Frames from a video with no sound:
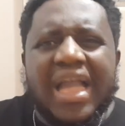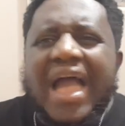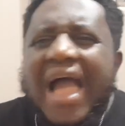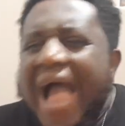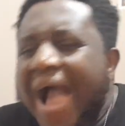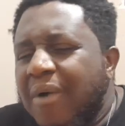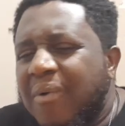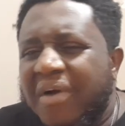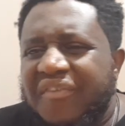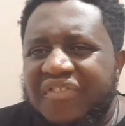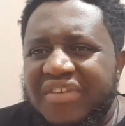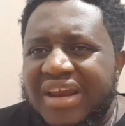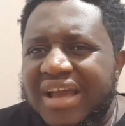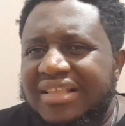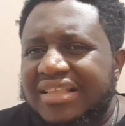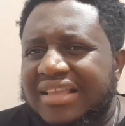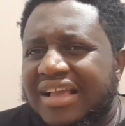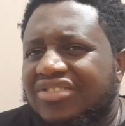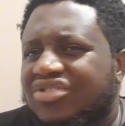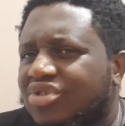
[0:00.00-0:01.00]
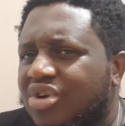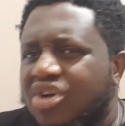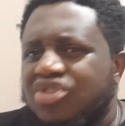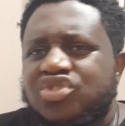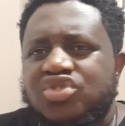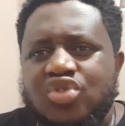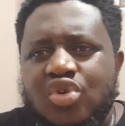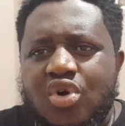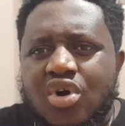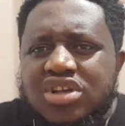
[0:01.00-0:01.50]
Awafina task,
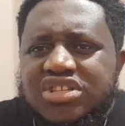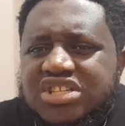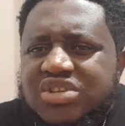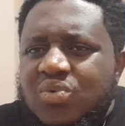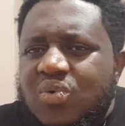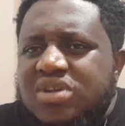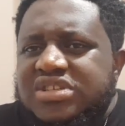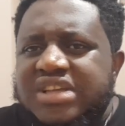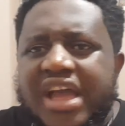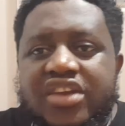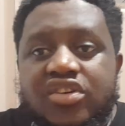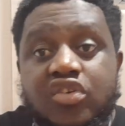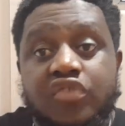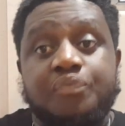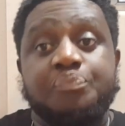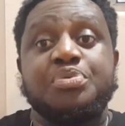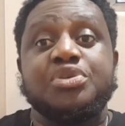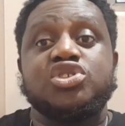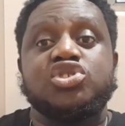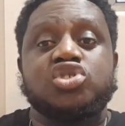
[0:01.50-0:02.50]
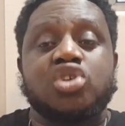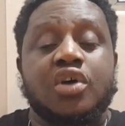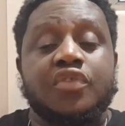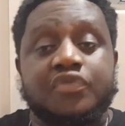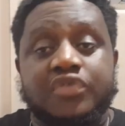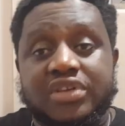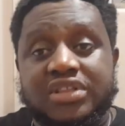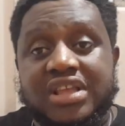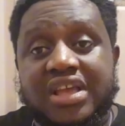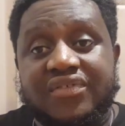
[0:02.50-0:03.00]
because Ozzy was kind of pissed off
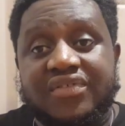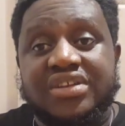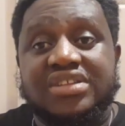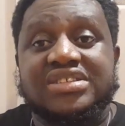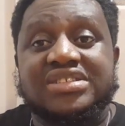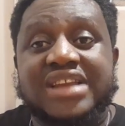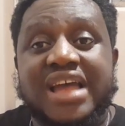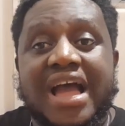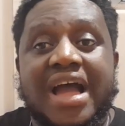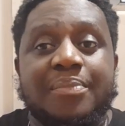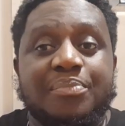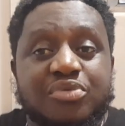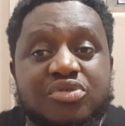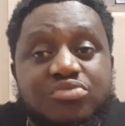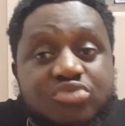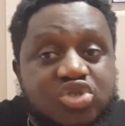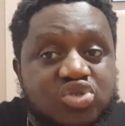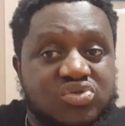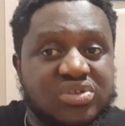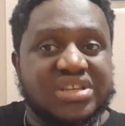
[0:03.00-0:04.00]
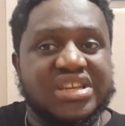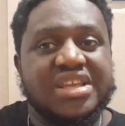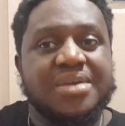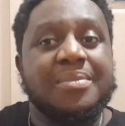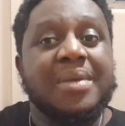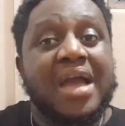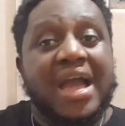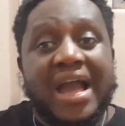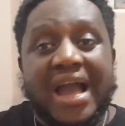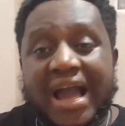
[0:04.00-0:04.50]
with everything that happened between
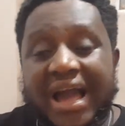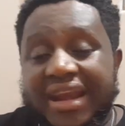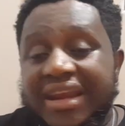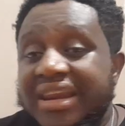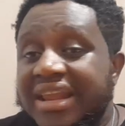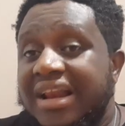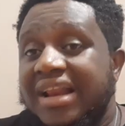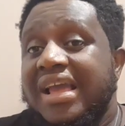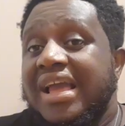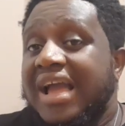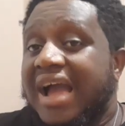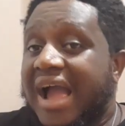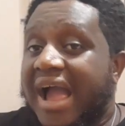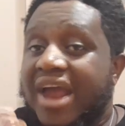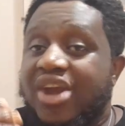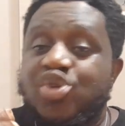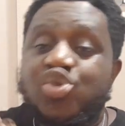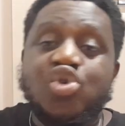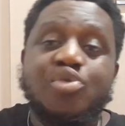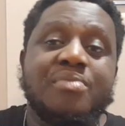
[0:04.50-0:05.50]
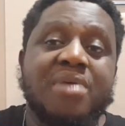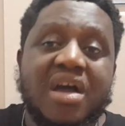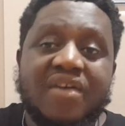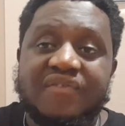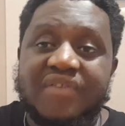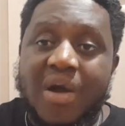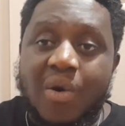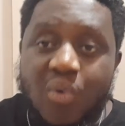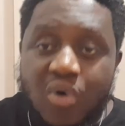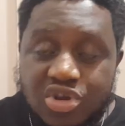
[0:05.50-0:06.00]
him and Nick. And
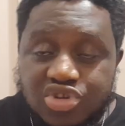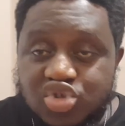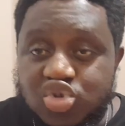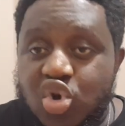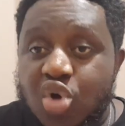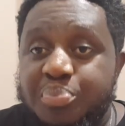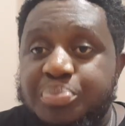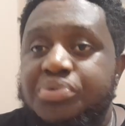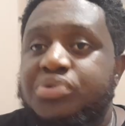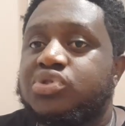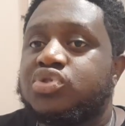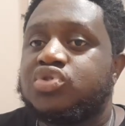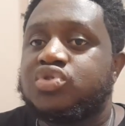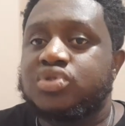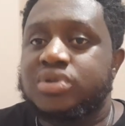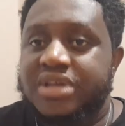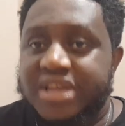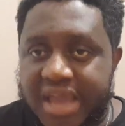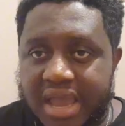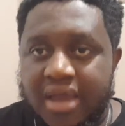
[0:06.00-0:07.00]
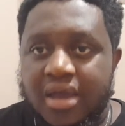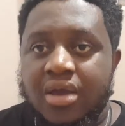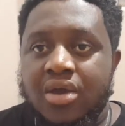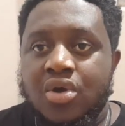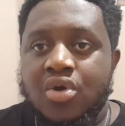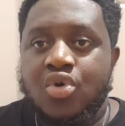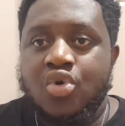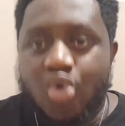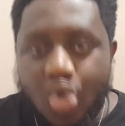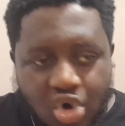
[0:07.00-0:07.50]
whomever was open to hear,
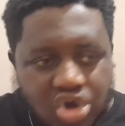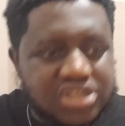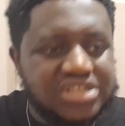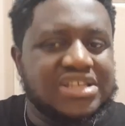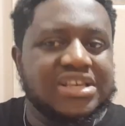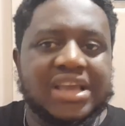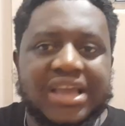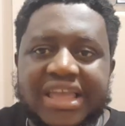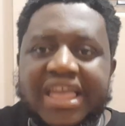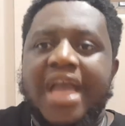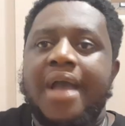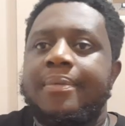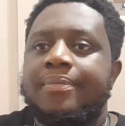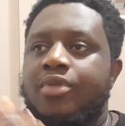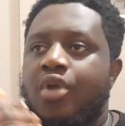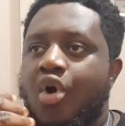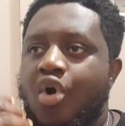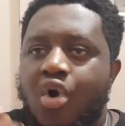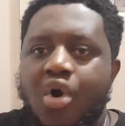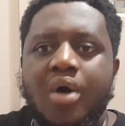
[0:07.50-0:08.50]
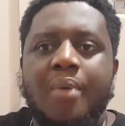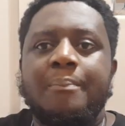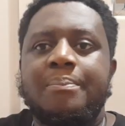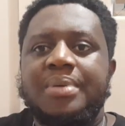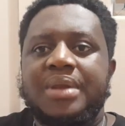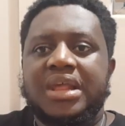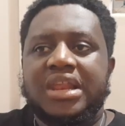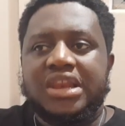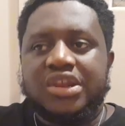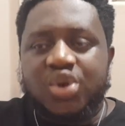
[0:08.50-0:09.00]
Ozzy kept on
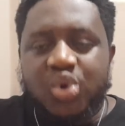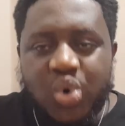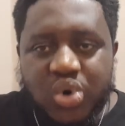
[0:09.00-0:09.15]
complaining.